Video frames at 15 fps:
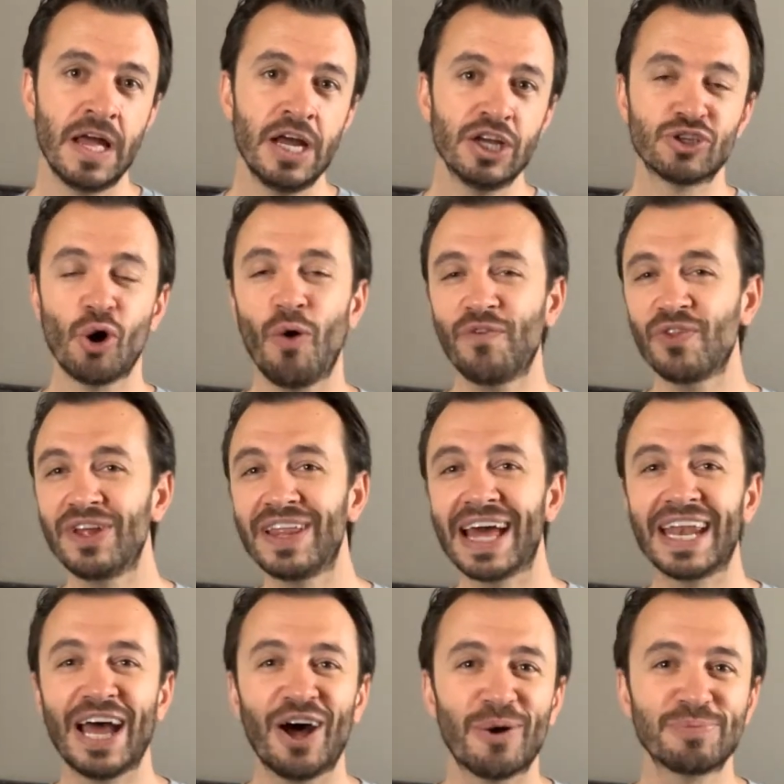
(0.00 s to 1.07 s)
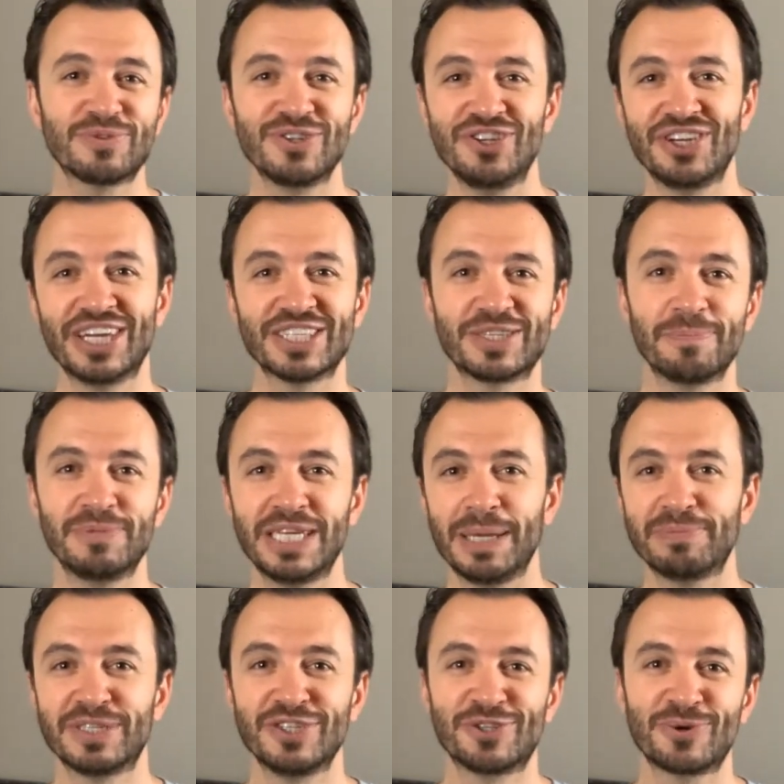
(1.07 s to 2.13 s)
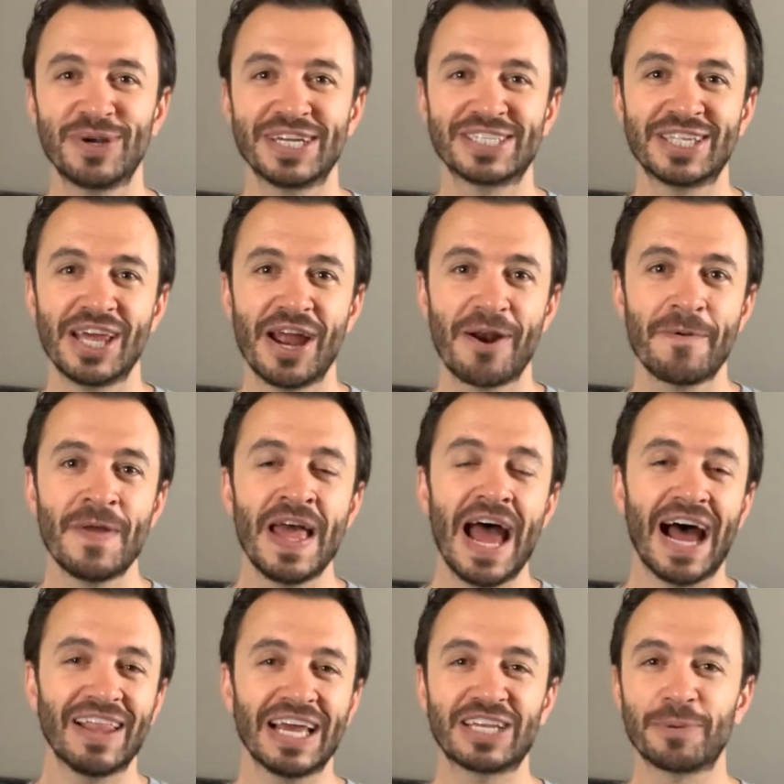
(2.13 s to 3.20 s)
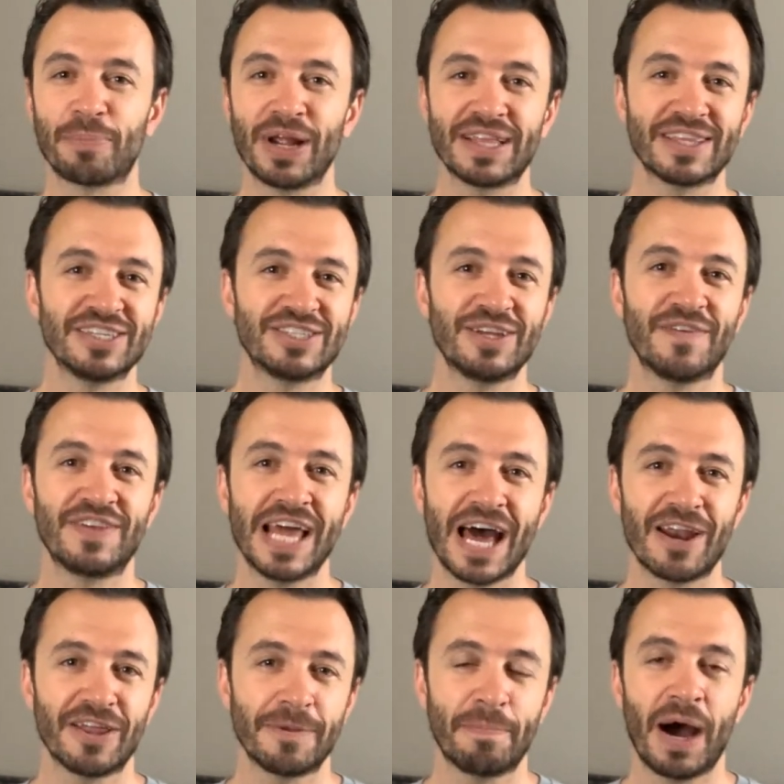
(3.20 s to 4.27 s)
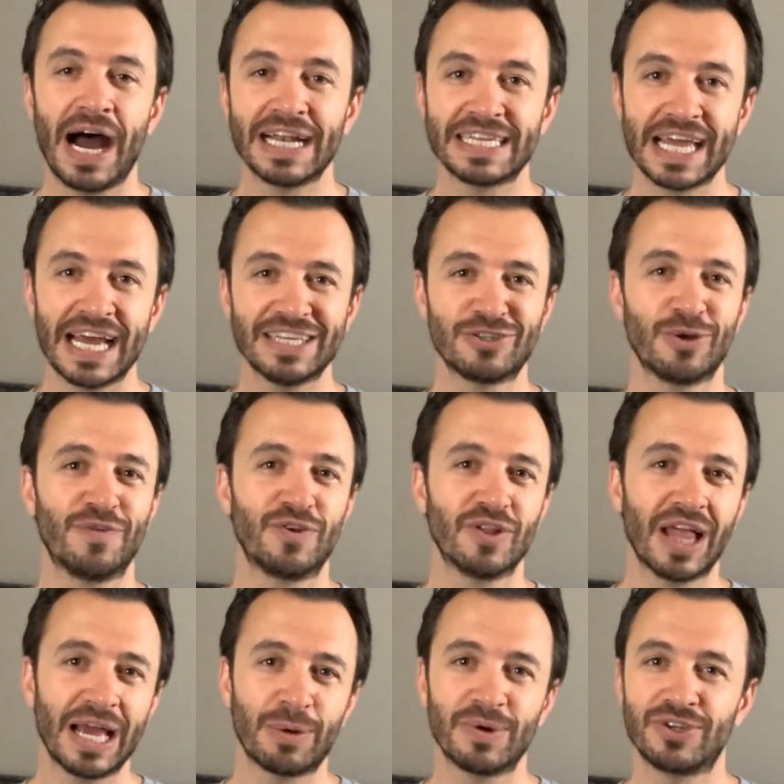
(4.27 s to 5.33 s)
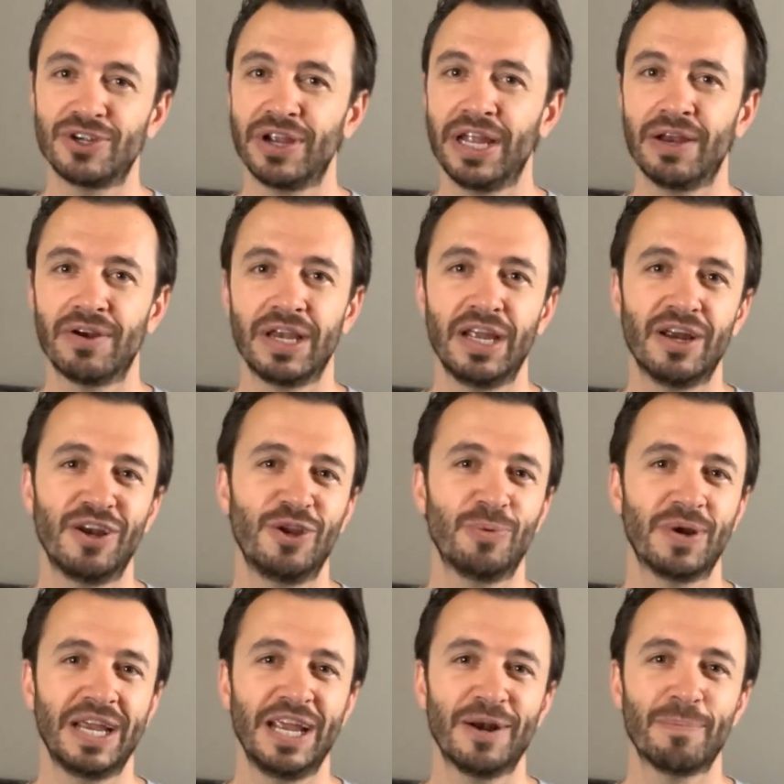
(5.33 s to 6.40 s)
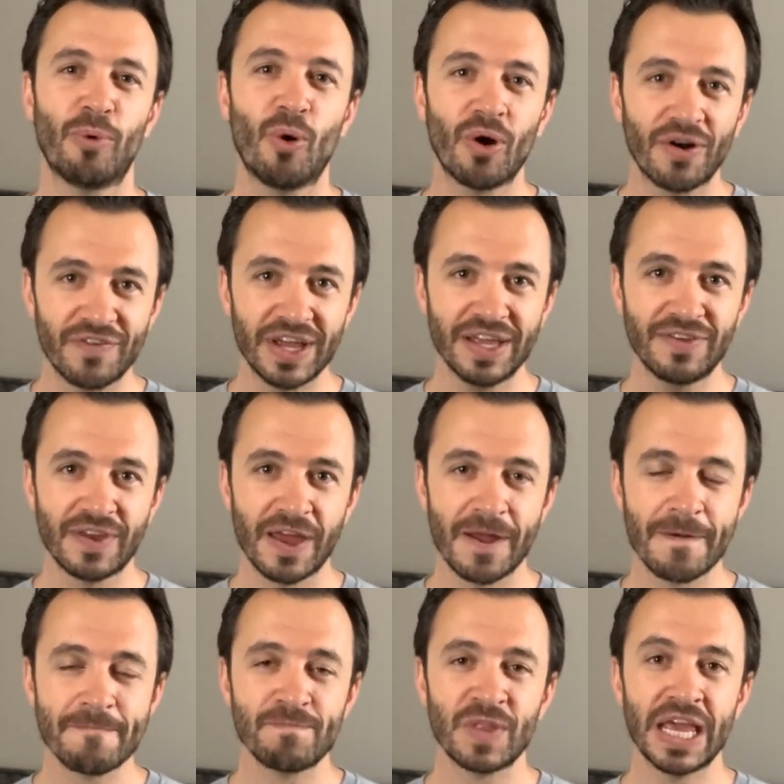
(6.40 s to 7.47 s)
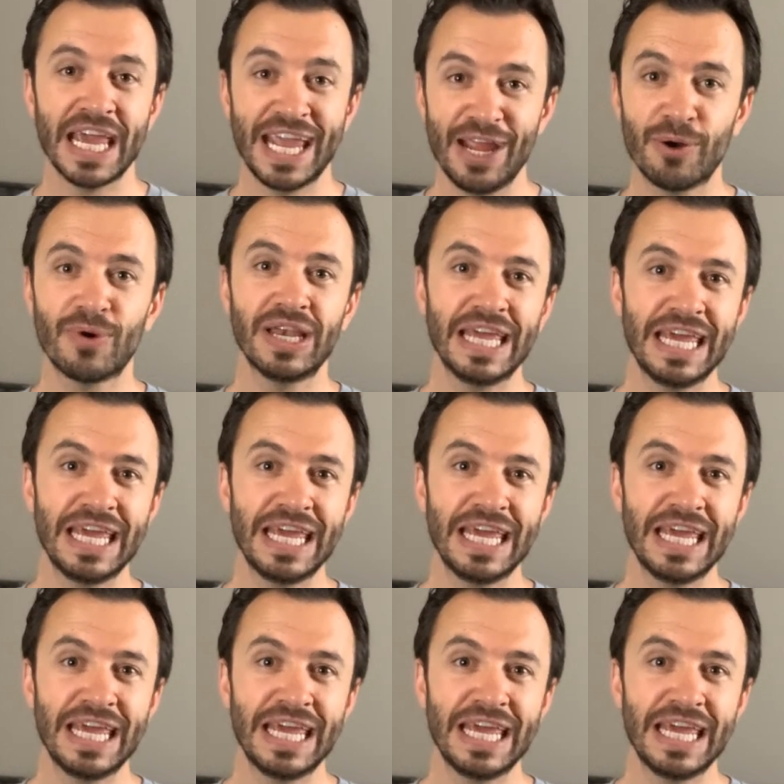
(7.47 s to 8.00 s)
So hopefully that helps and you get some tips and tricks there. I like to break this stuff down on the podcast, so if you like what you're hearing here and you want to hear more of it, hear